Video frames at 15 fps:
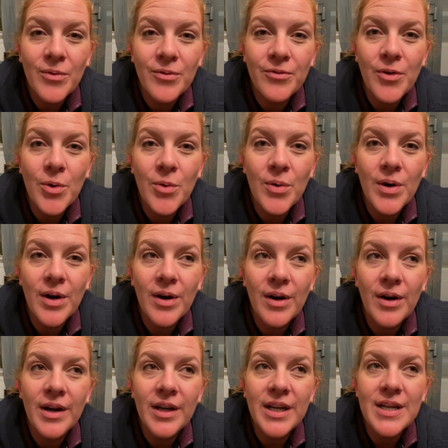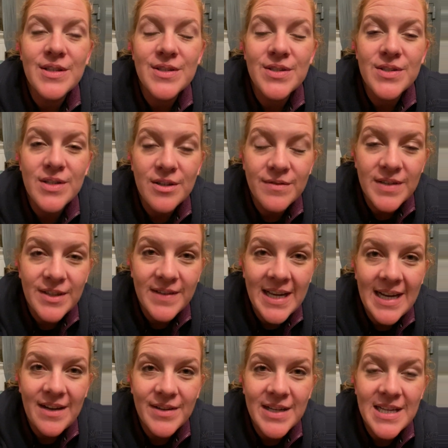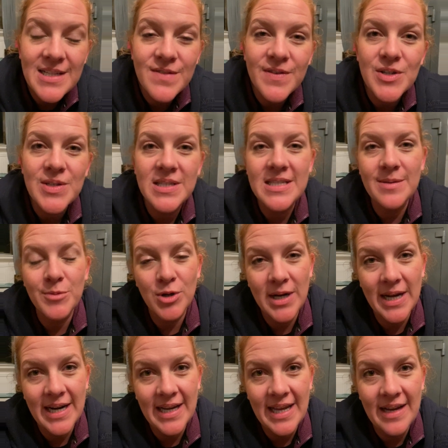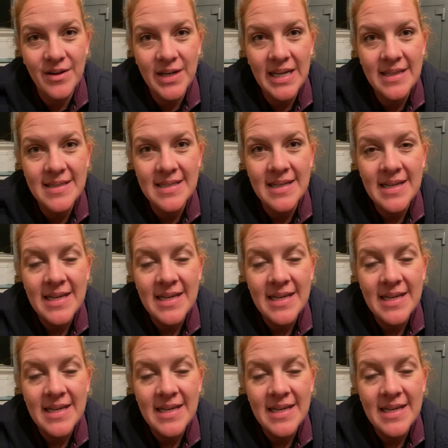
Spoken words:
for conservative counties versus Democratic counties.